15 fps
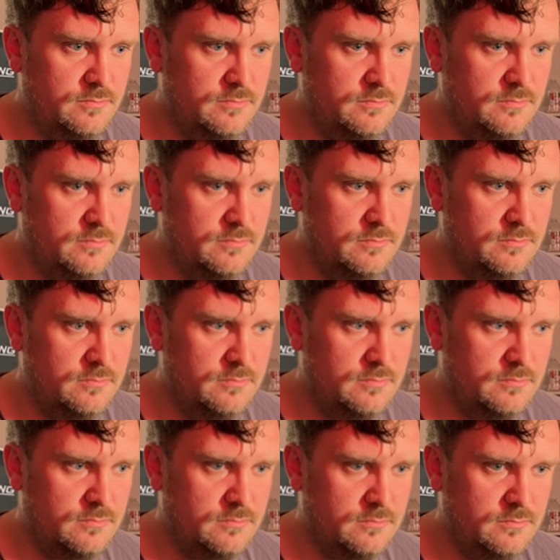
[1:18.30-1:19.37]

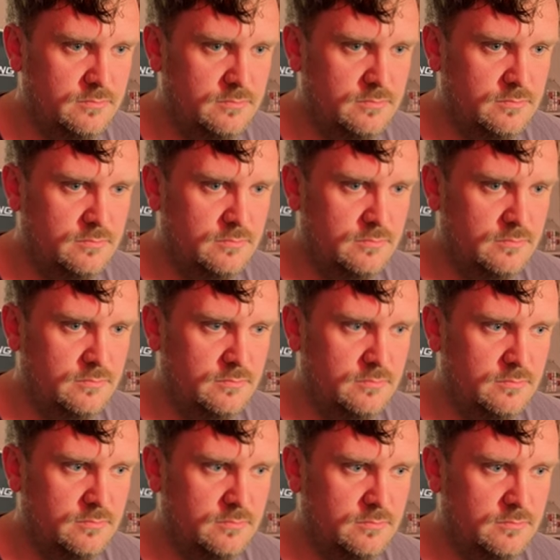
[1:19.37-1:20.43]

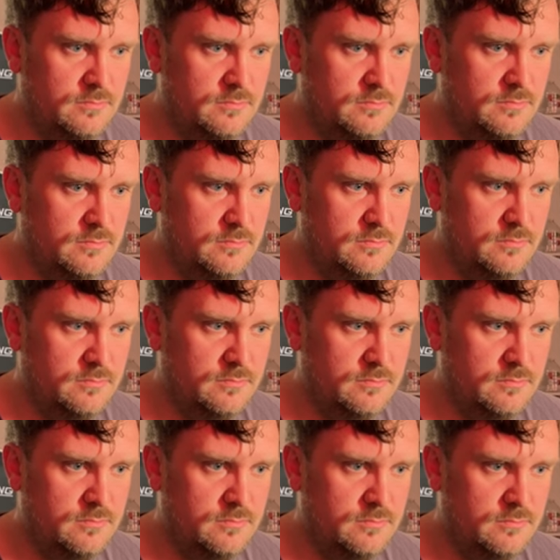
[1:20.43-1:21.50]

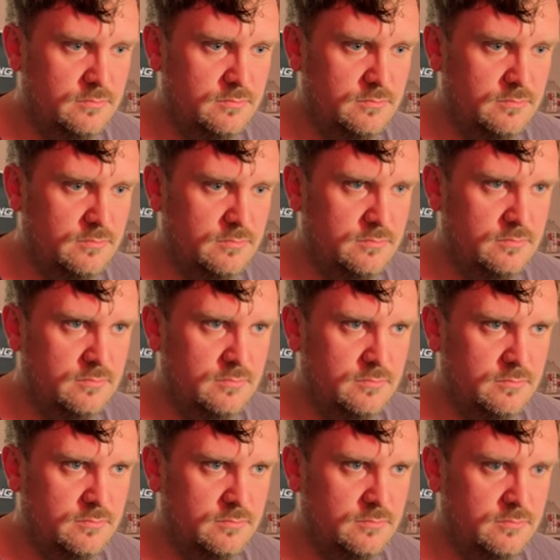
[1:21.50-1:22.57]

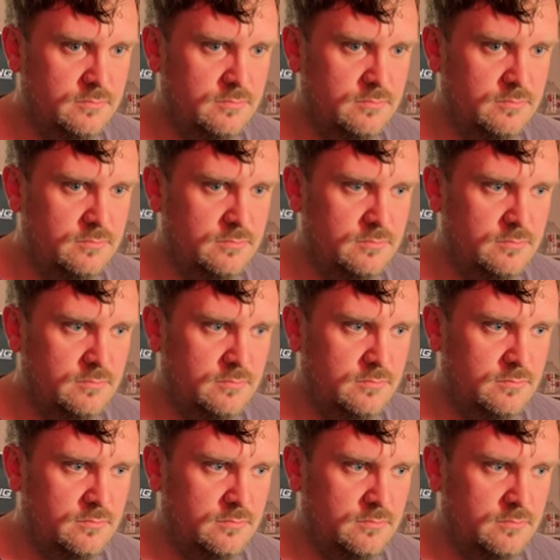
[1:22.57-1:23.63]

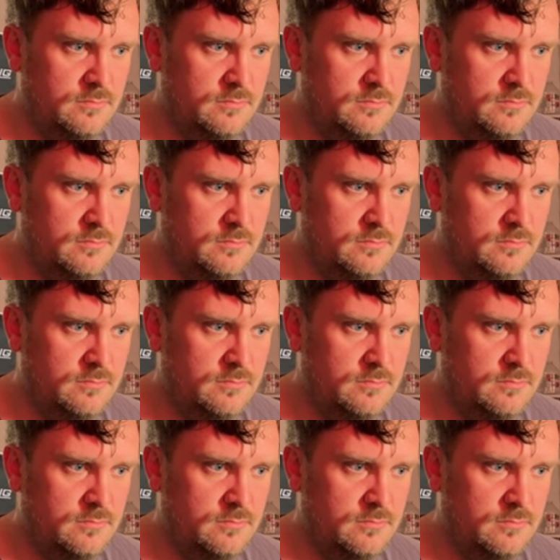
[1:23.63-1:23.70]
No words are spoken by the person on screen.